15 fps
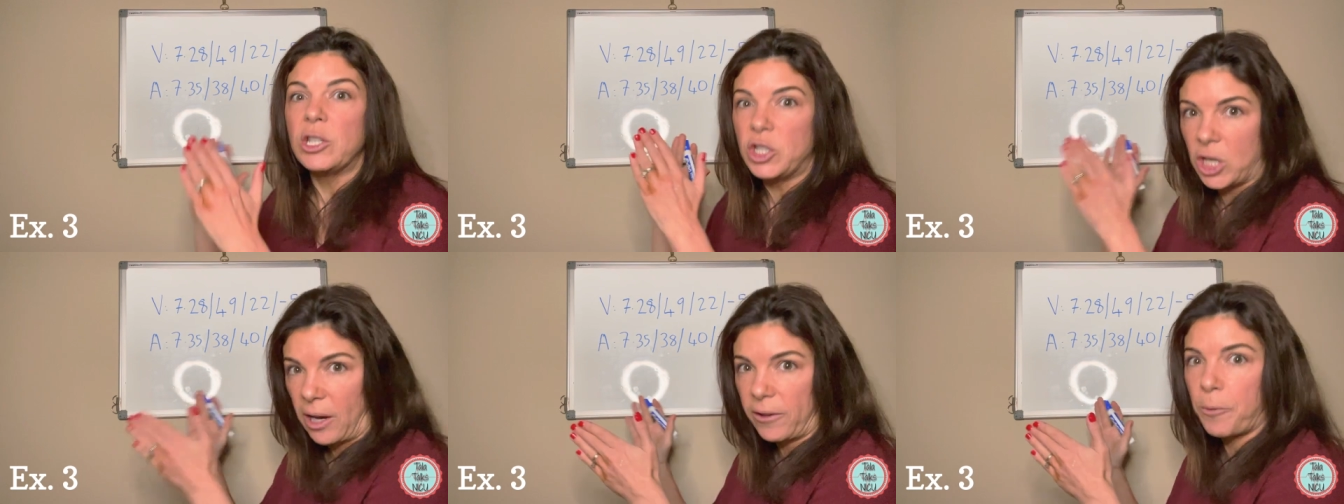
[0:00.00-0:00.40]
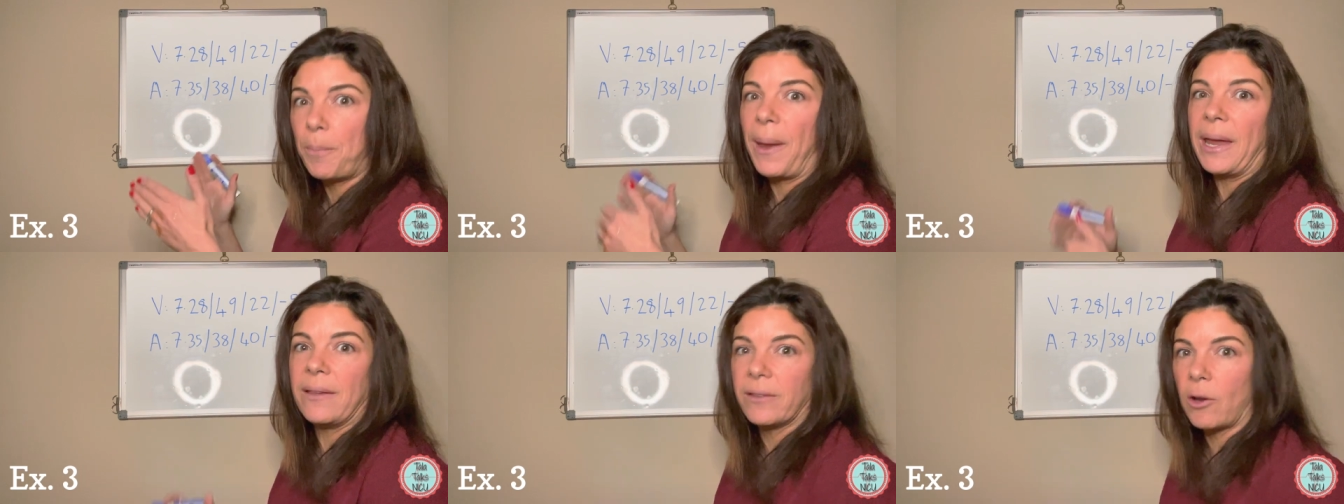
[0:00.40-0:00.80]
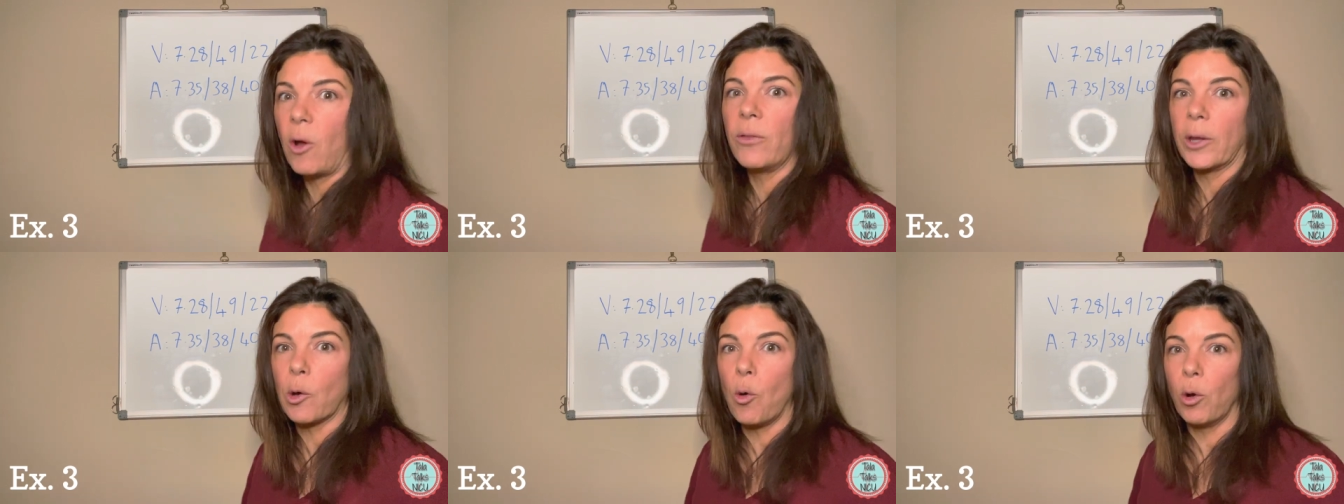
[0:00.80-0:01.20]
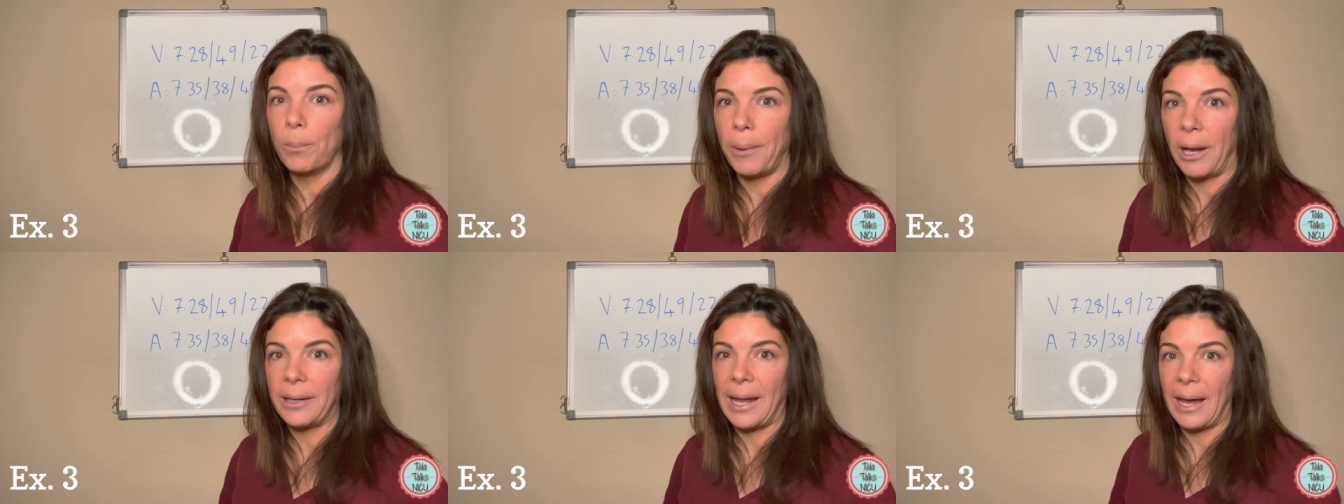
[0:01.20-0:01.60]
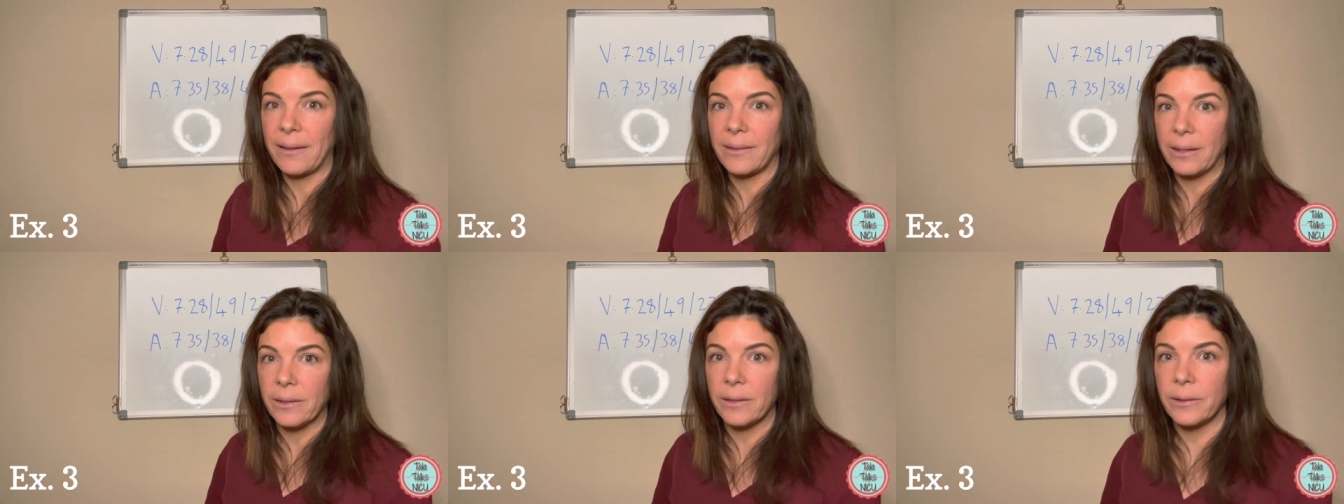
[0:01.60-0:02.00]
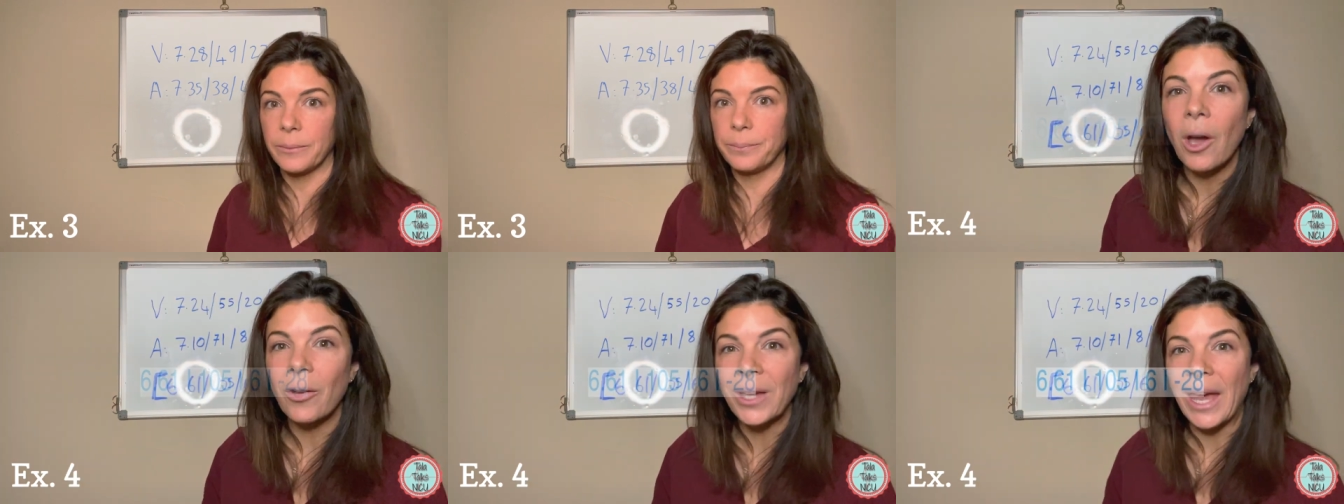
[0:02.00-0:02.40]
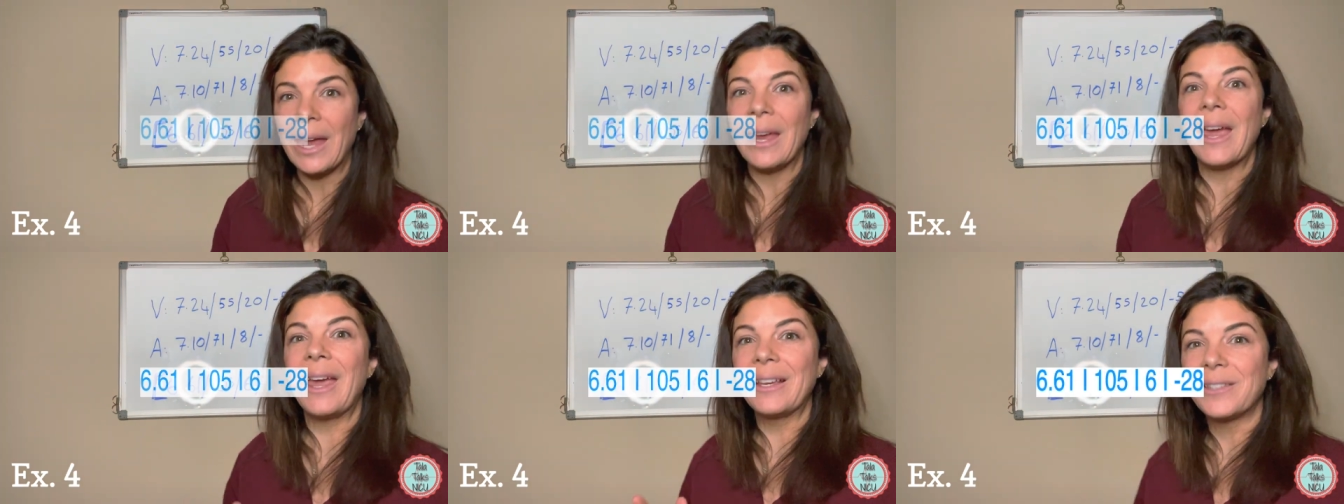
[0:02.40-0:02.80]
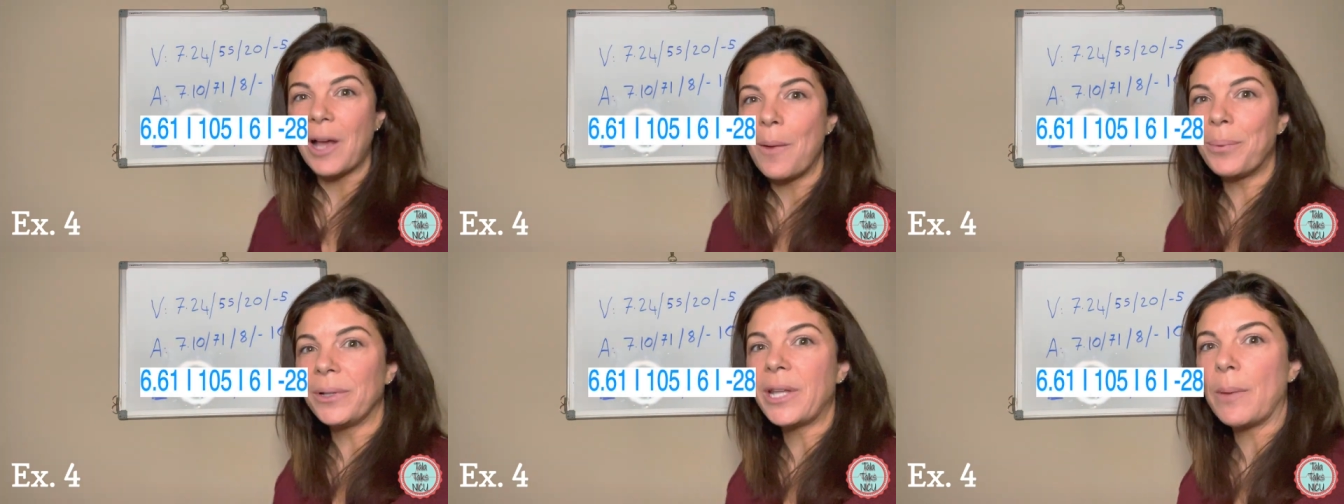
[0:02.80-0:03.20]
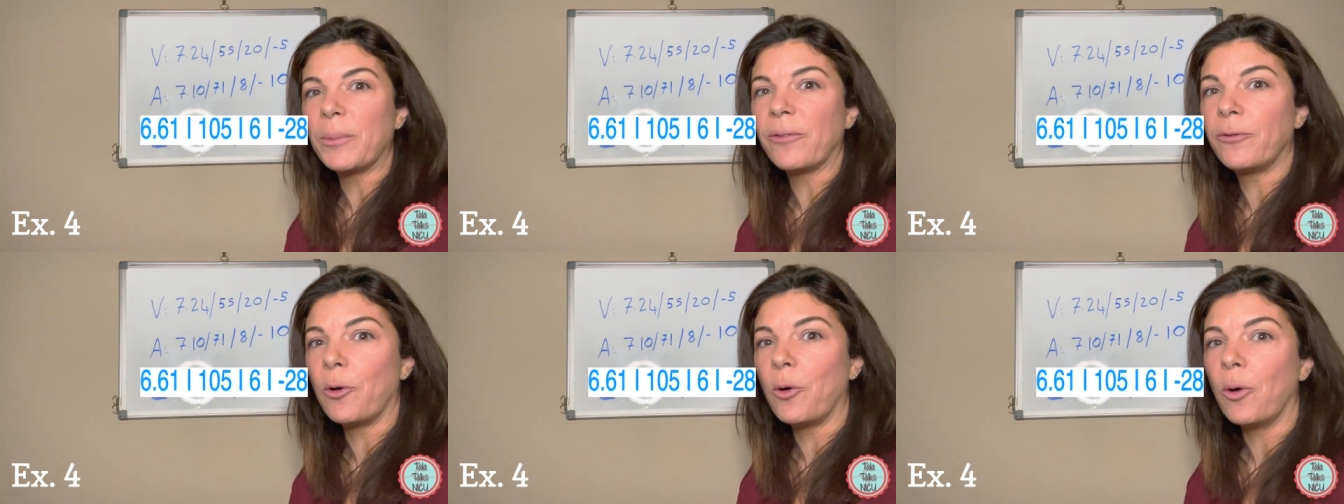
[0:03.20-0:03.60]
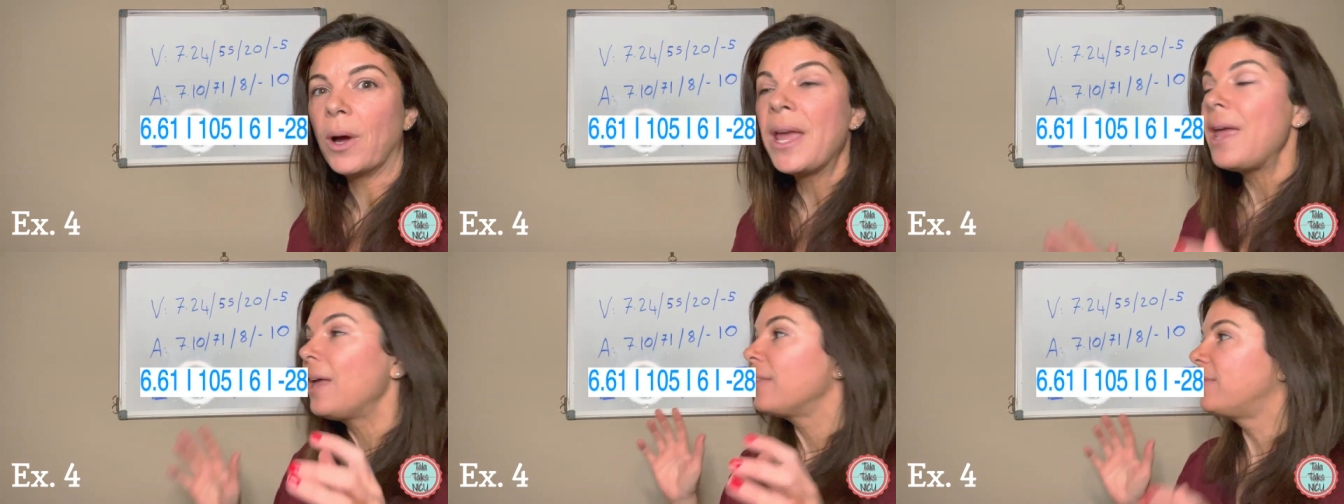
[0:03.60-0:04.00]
just based on the cord blood gases. Okay, example number four.